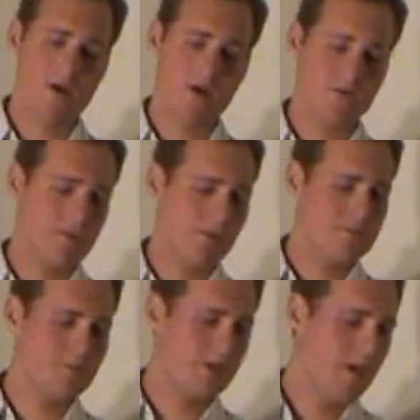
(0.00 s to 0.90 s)
tractor
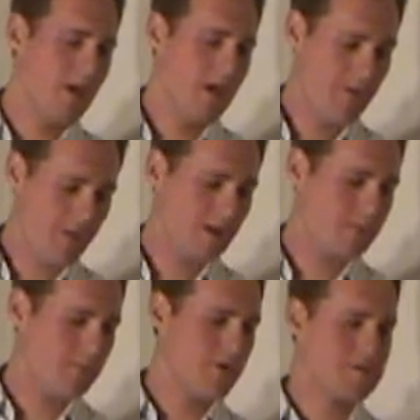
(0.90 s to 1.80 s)
pulls, but I think
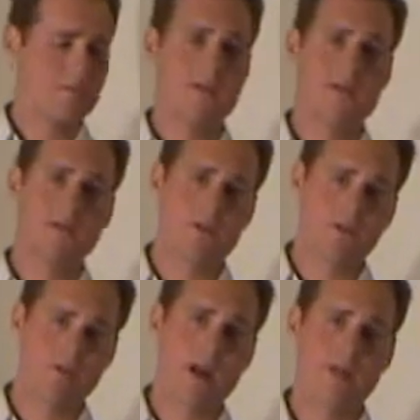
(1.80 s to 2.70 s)
it'll mostly be a dirt
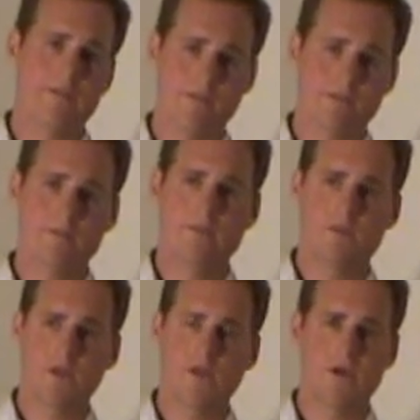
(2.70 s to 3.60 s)
track for
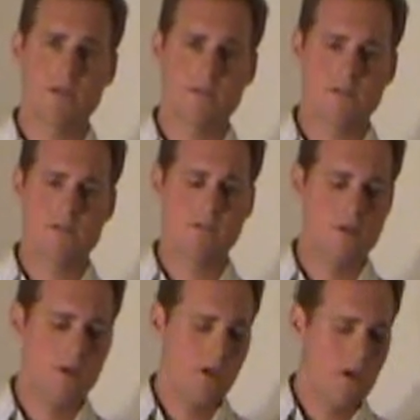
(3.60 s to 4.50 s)
dirt races.
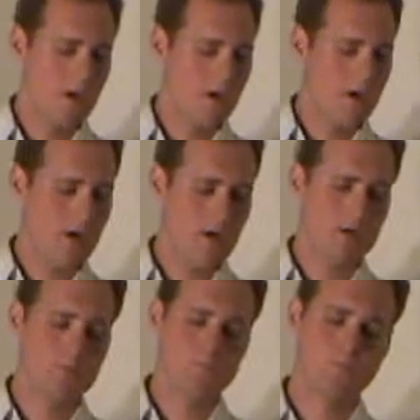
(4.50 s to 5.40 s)

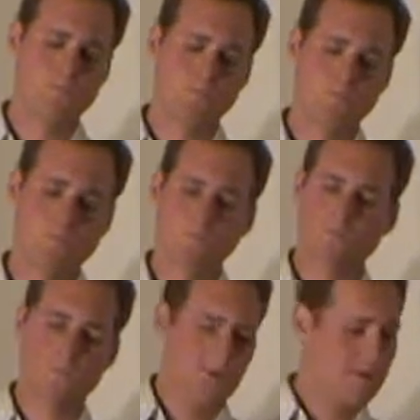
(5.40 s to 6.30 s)

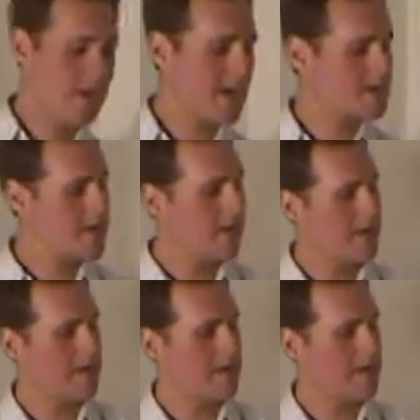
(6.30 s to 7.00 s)
The next area